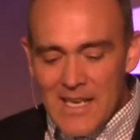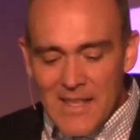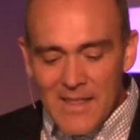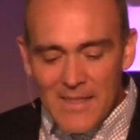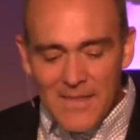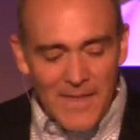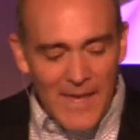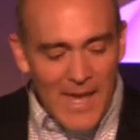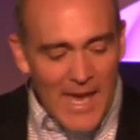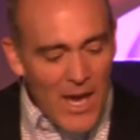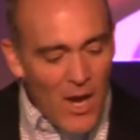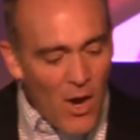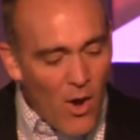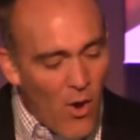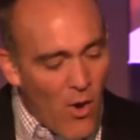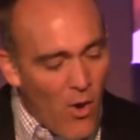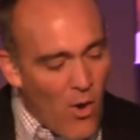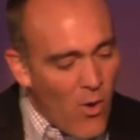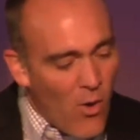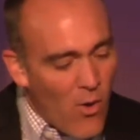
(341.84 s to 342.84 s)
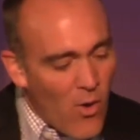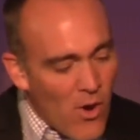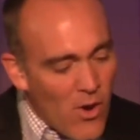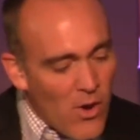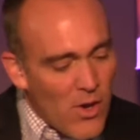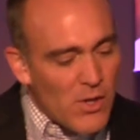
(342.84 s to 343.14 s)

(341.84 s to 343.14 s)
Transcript: Theo